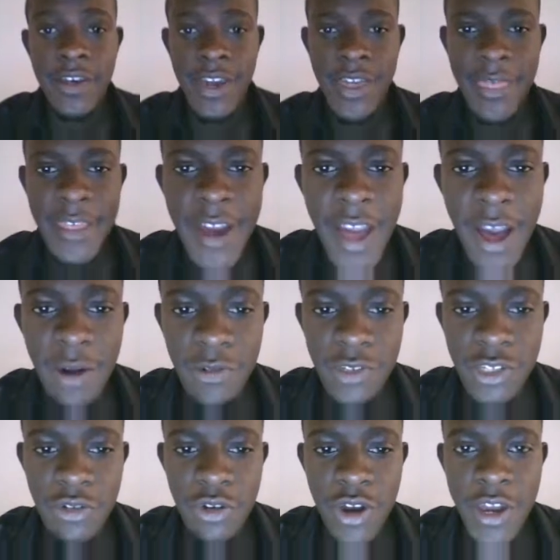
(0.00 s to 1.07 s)
Hey there,
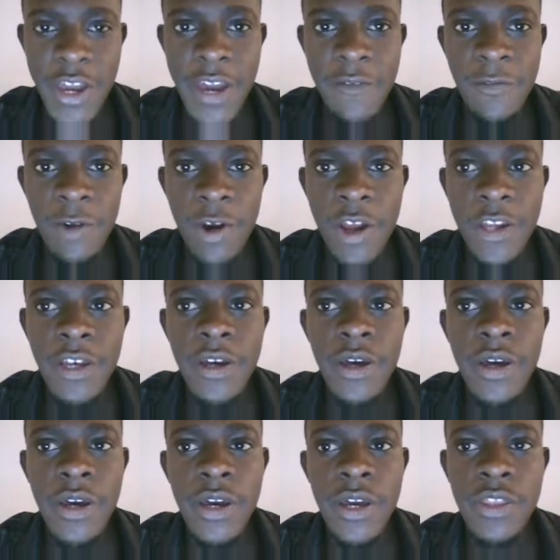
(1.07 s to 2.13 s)
how's it going
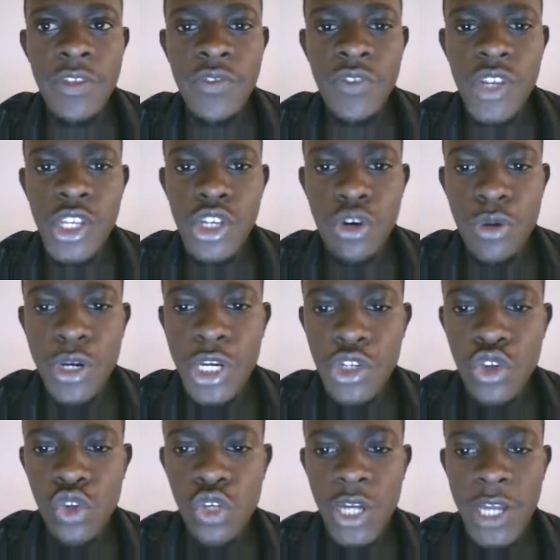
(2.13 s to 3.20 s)
everyone? In this video, we're going
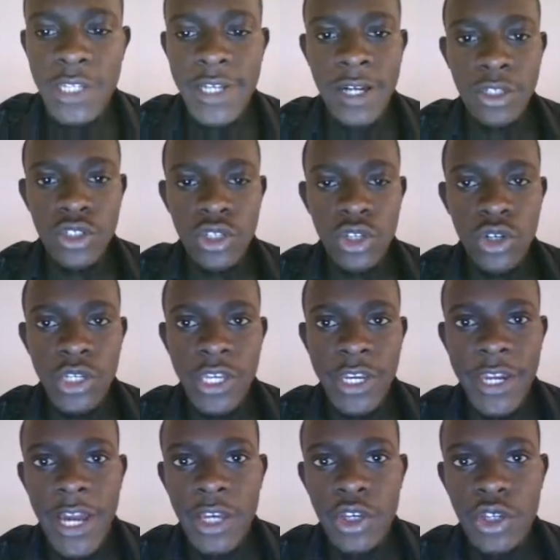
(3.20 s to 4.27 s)
to look at how to log
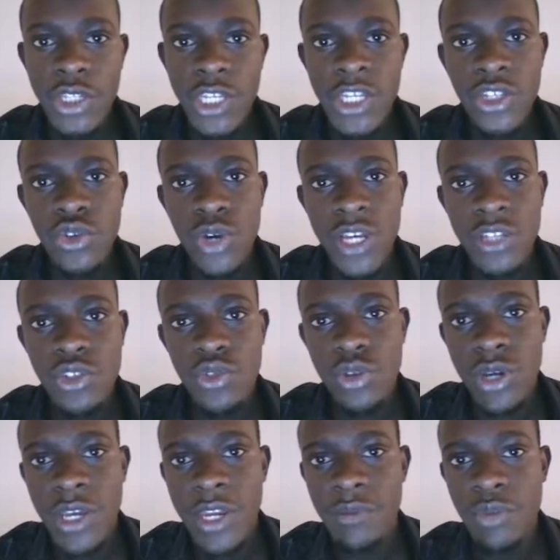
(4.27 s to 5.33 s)
in our users so as
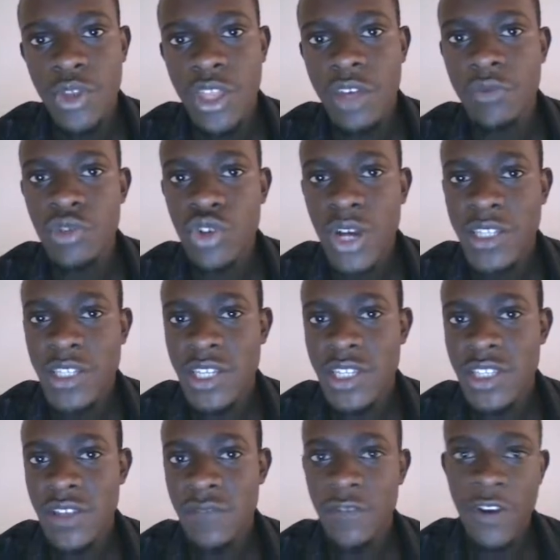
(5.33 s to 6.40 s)
to enable them to access
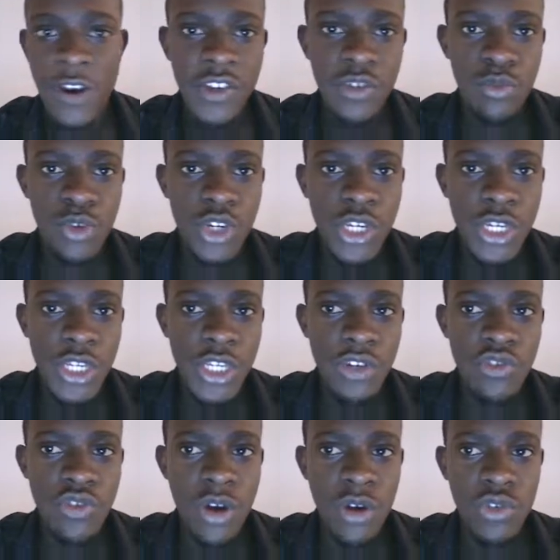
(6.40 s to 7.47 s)
the various
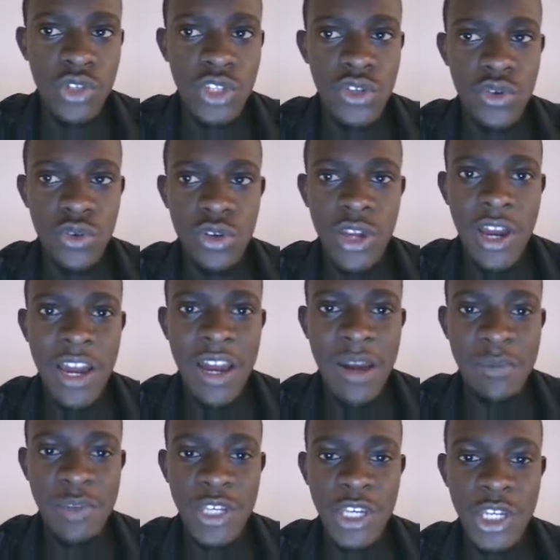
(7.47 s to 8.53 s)
protected routes on our
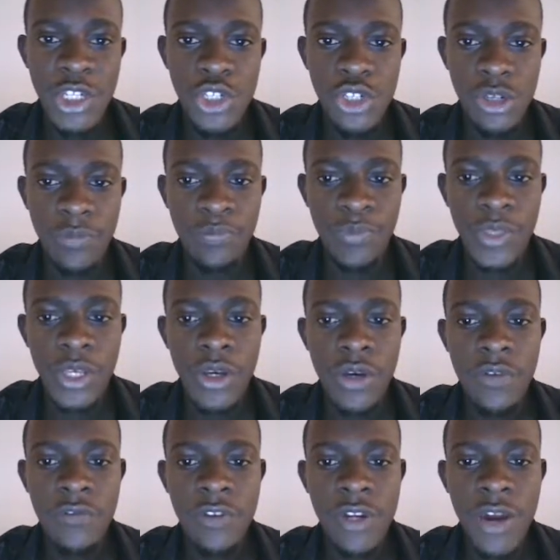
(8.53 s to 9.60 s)
application.
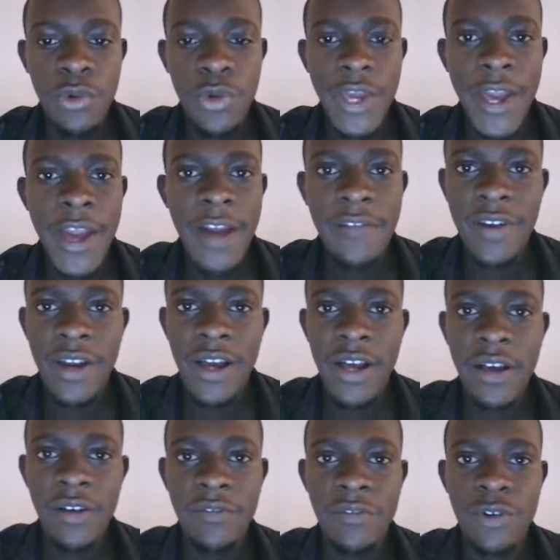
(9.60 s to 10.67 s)
For now, we are having
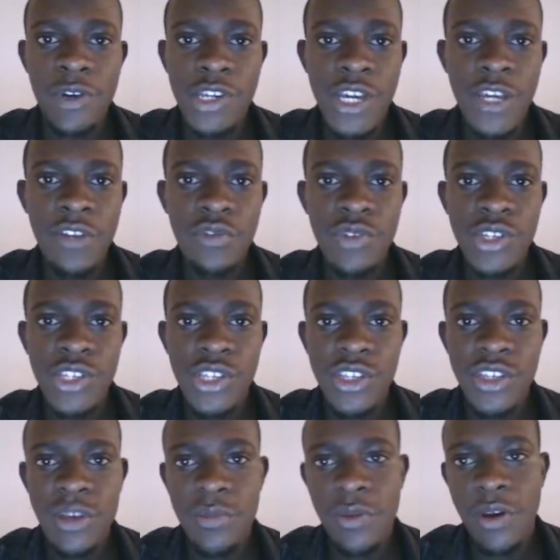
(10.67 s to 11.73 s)
our front end, which
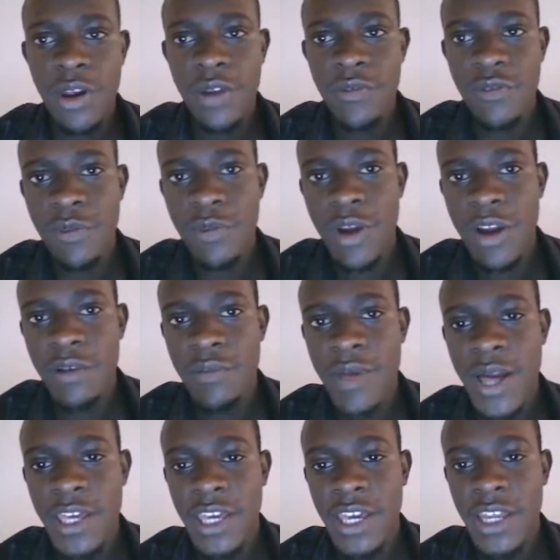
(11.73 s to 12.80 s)
is separate from our
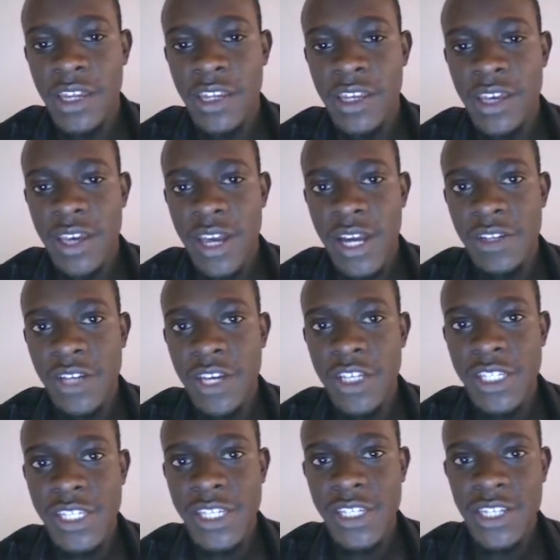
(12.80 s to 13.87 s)
back end, and they're
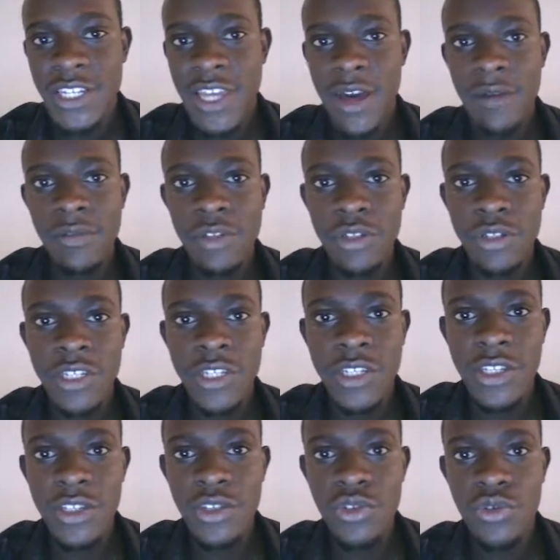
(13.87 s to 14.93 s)
using
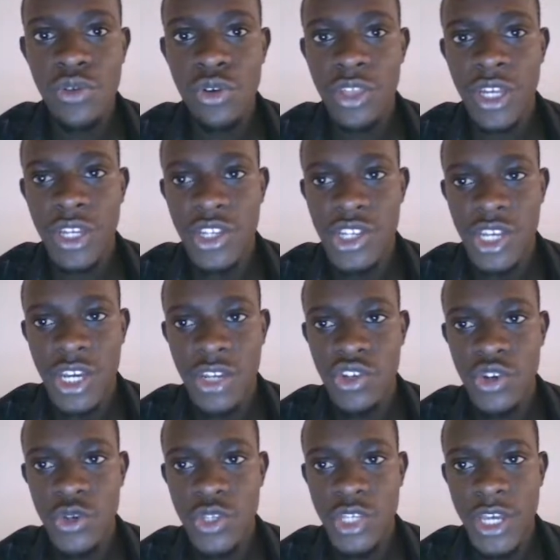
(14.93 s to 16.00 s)
JWTs to authenticate
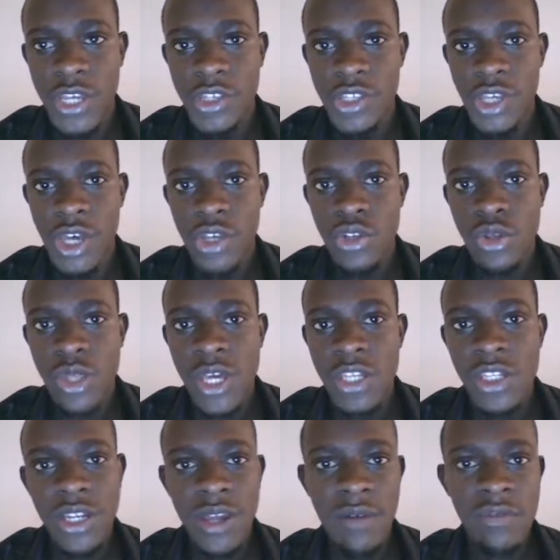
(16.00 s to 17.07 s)
users. So the
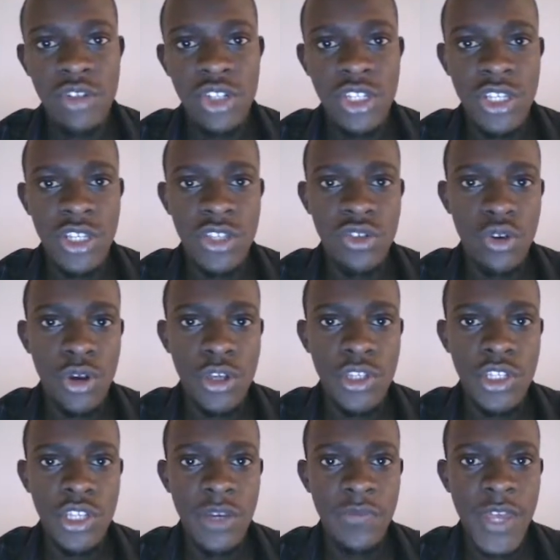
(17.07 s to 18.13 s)
JWTs
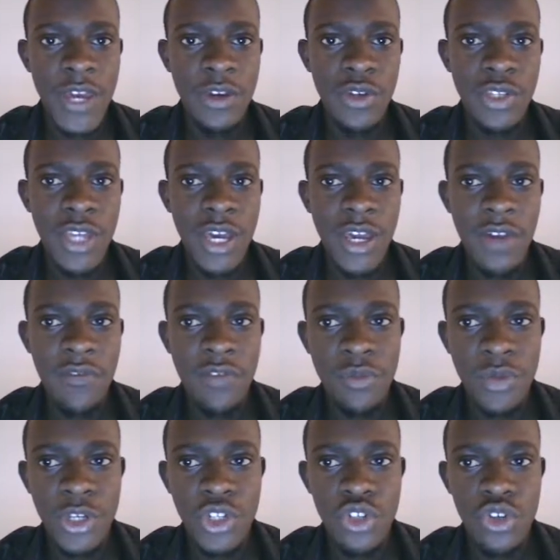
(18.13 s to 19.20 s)
always keep the user
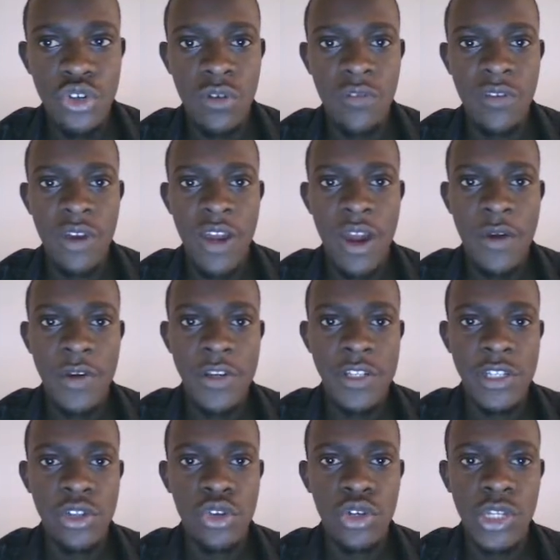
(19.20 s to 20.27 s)
information of the
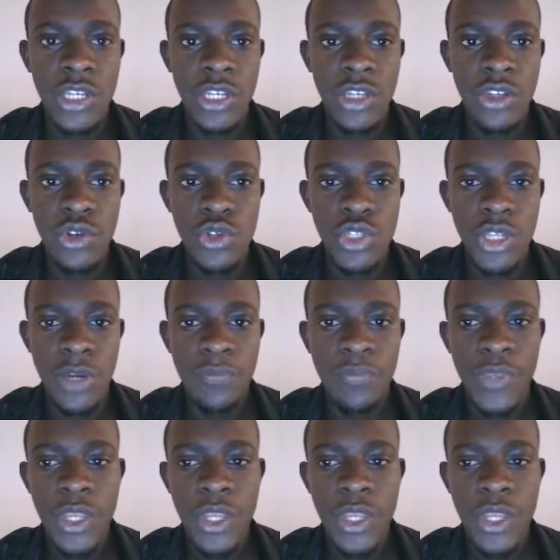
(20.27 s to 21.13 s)
currently logged in user.